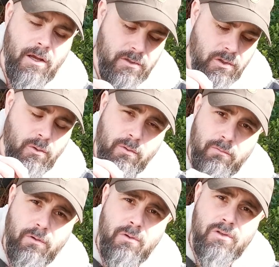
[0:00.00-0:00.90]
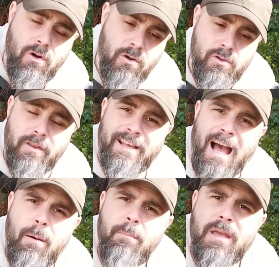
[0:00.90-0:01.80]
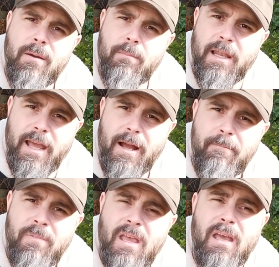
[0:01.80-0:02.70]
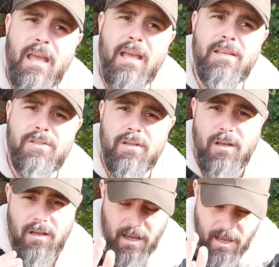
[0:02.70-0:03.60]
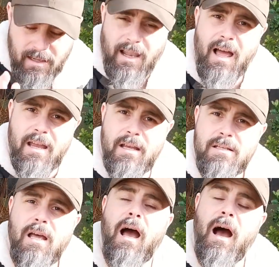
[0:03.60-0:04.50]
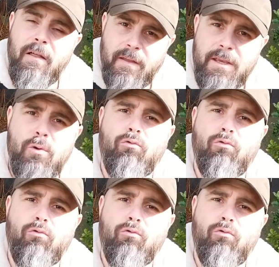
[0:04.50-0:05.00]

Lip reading: to the rootstock, so the cambium layer is aligned, and then you